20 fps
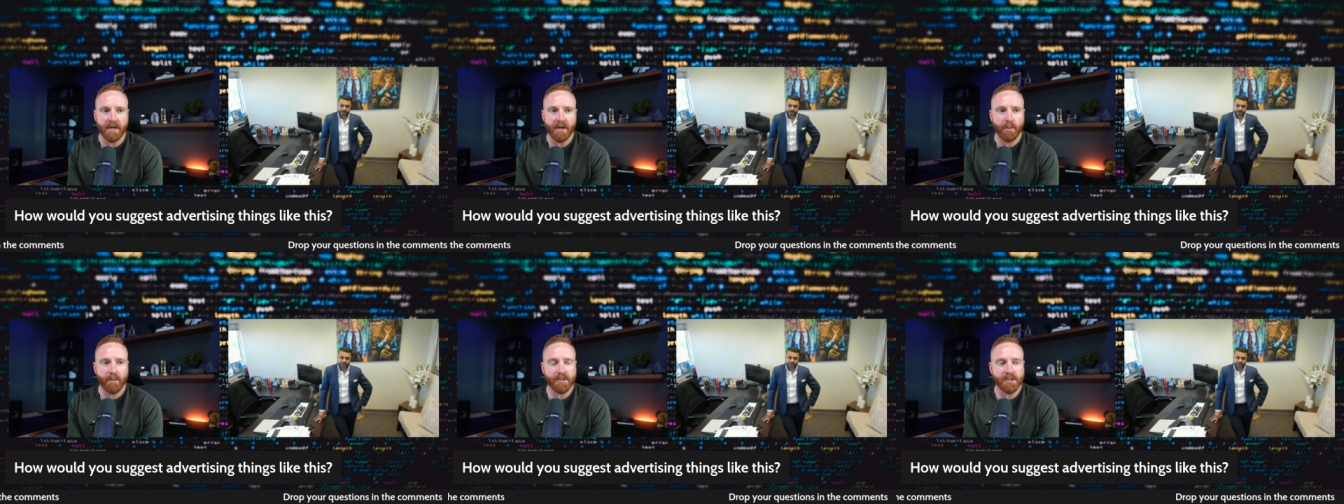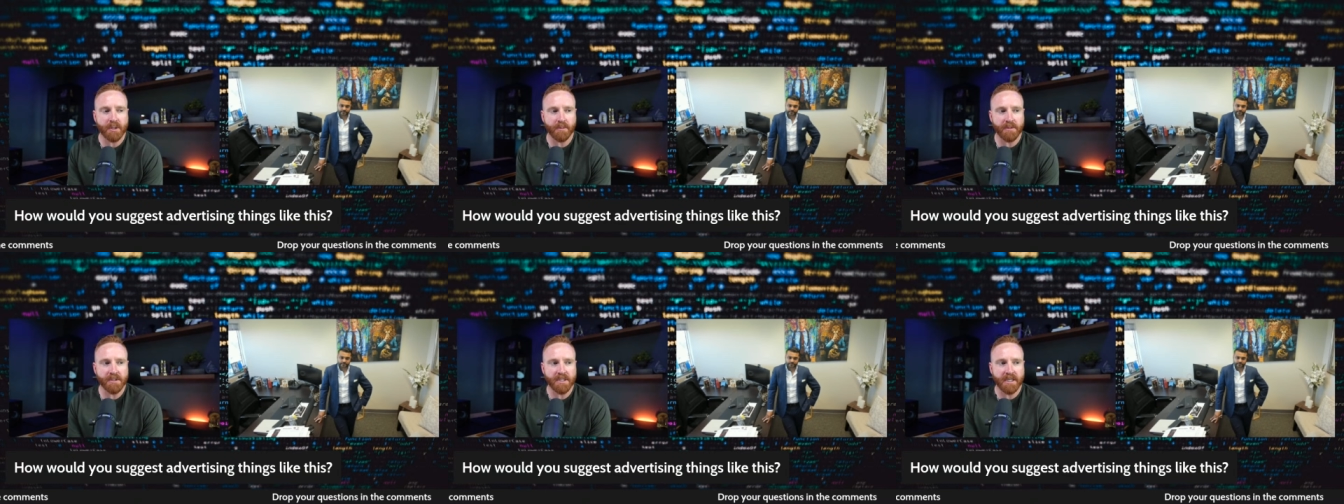was
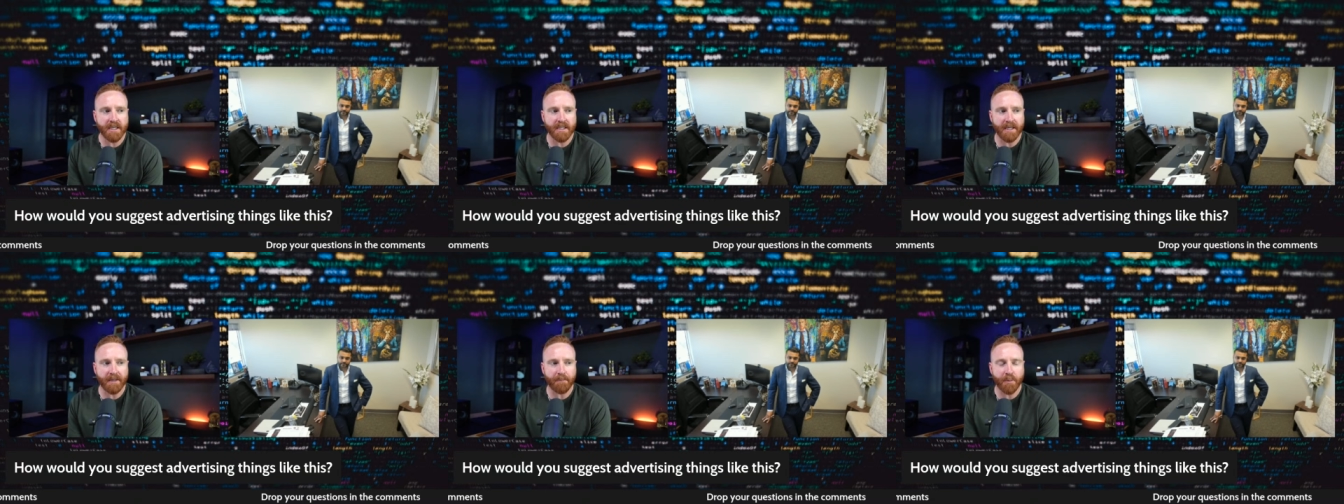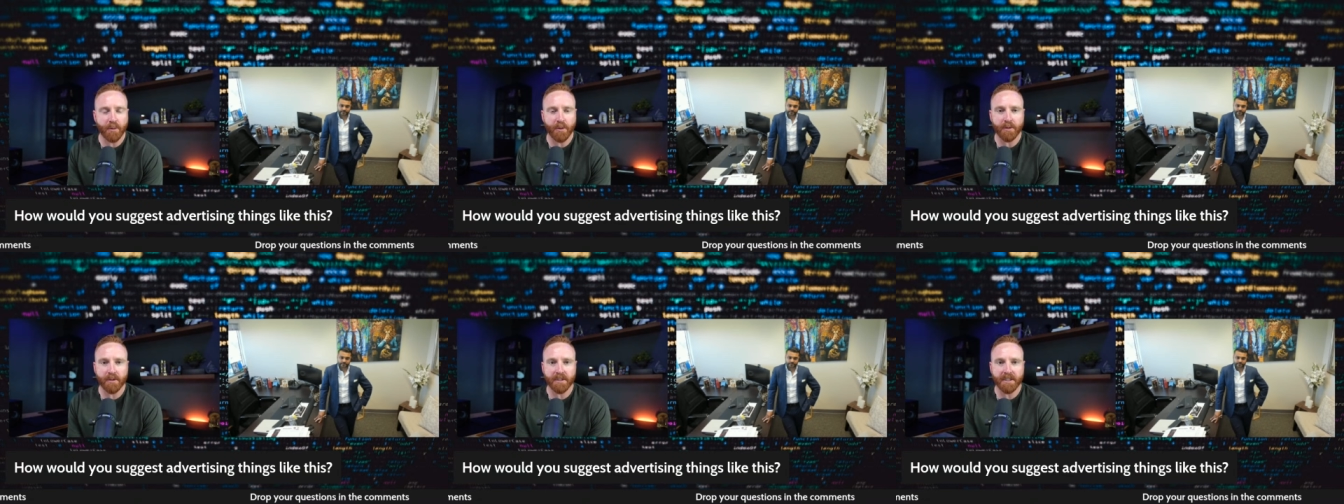almost on like
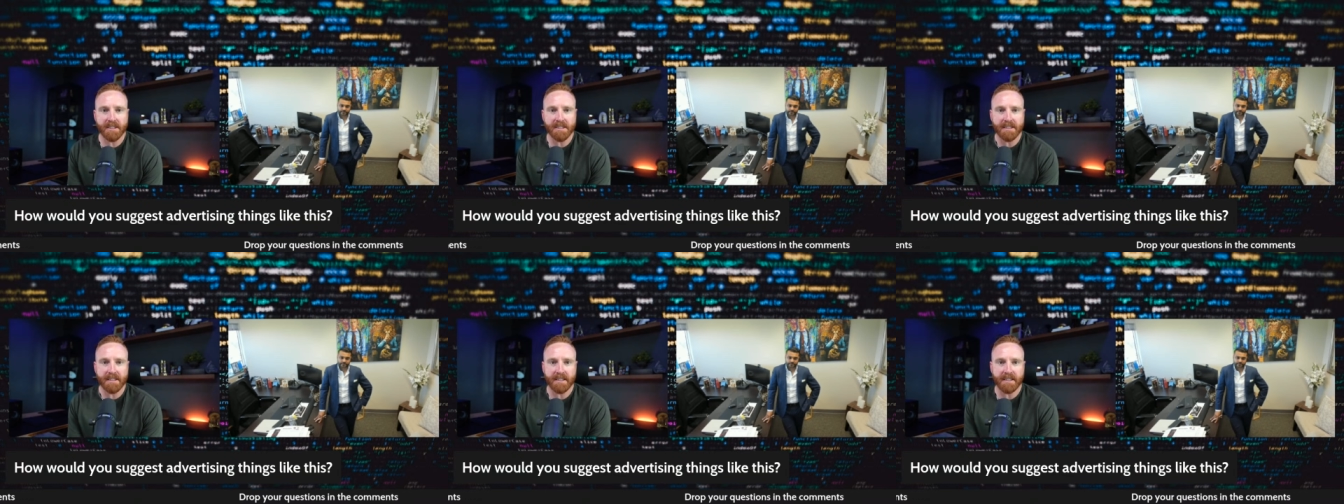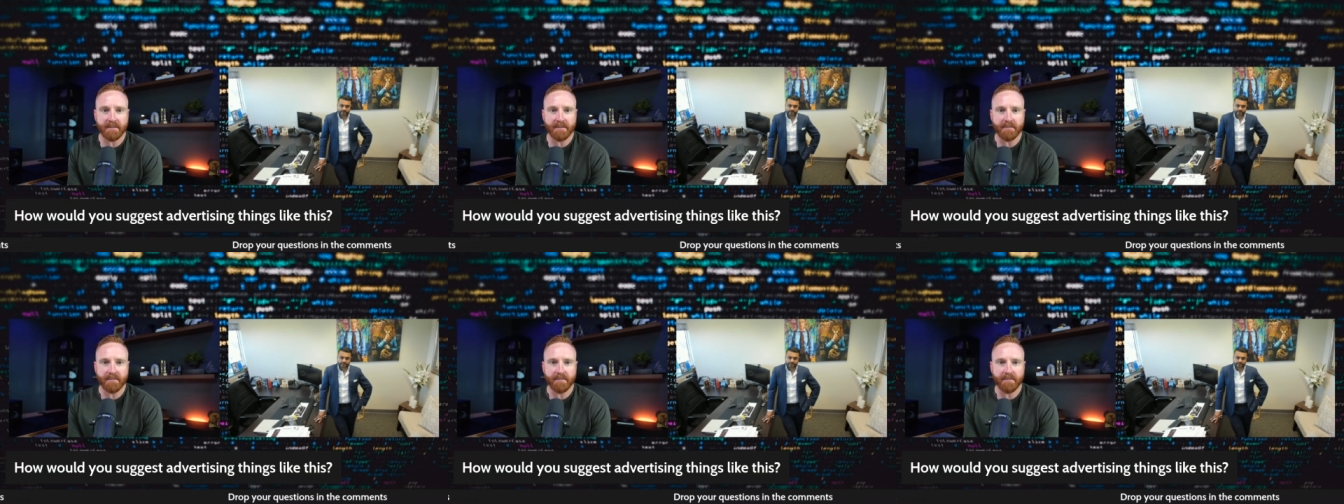per
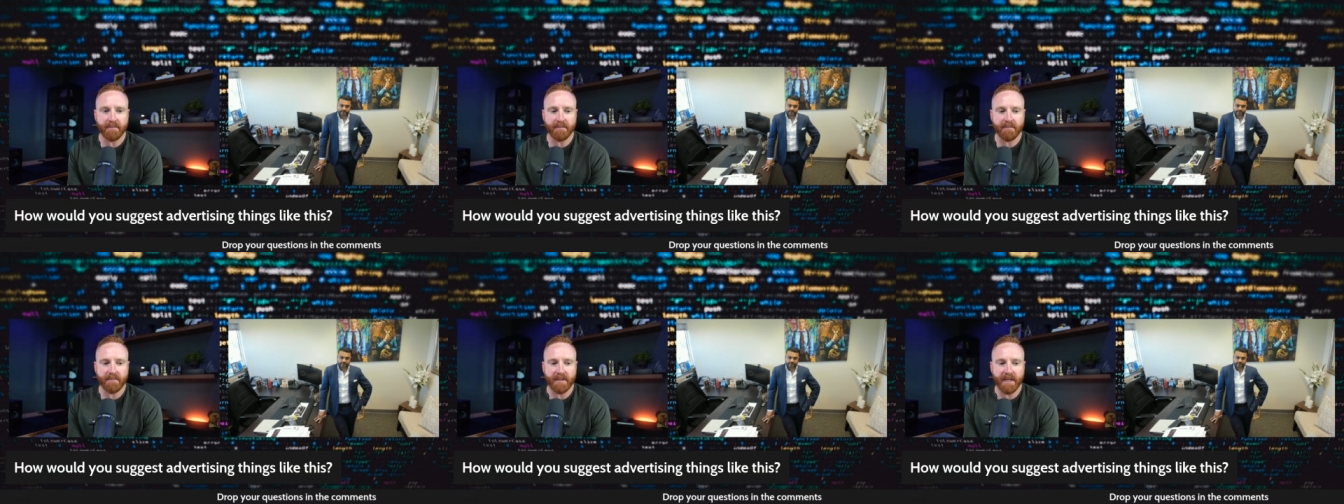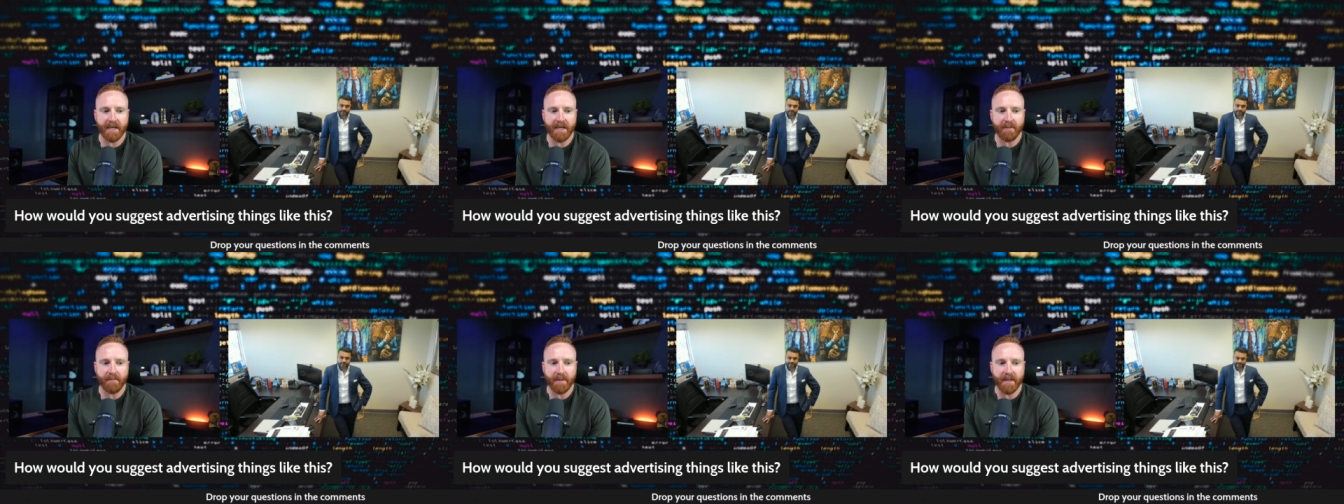listing
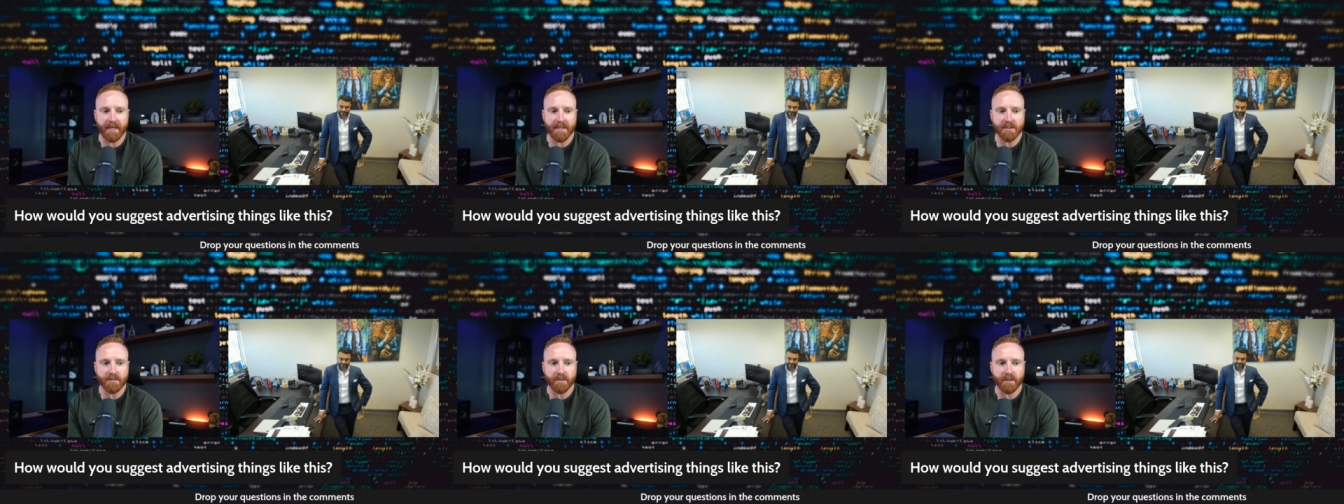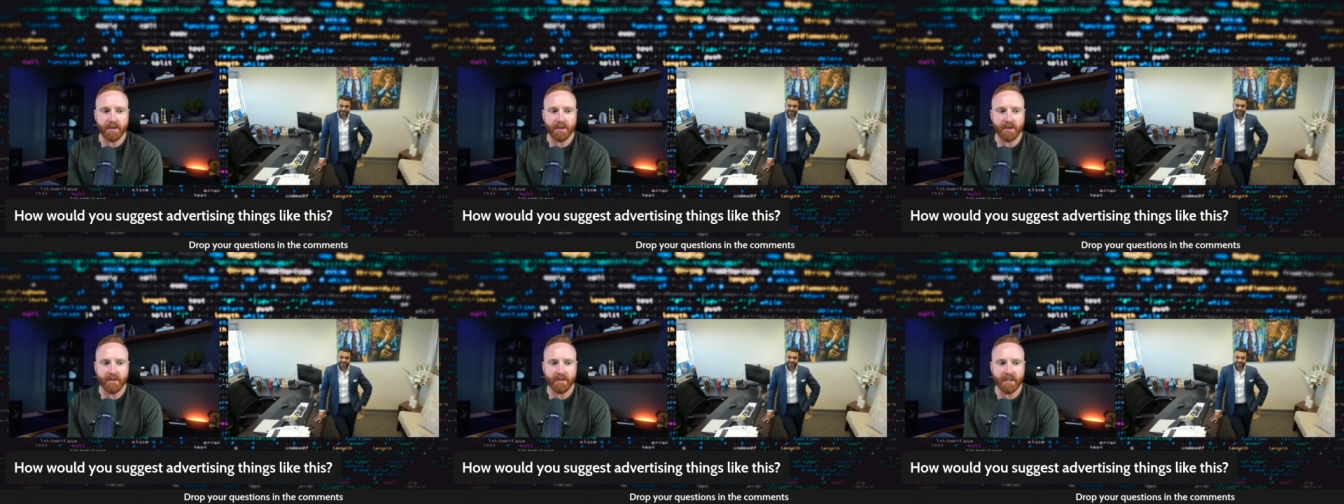database
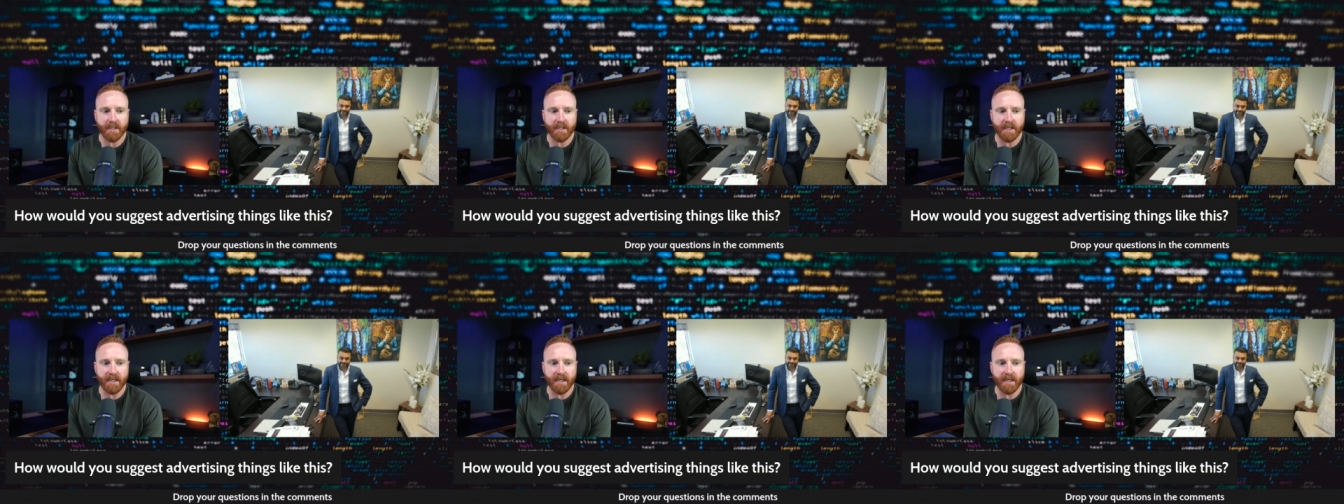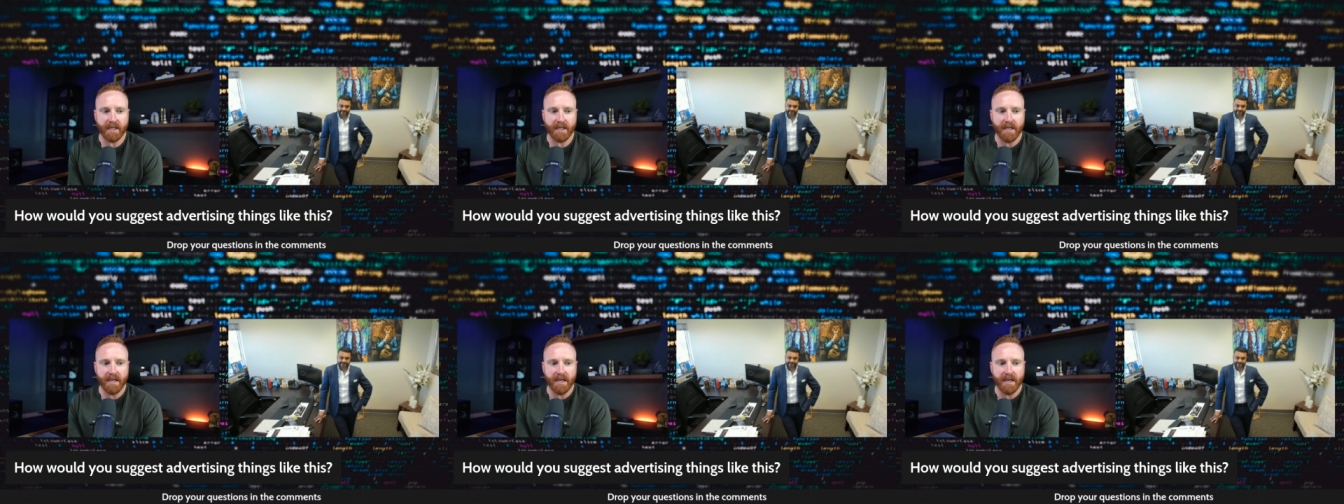where you could get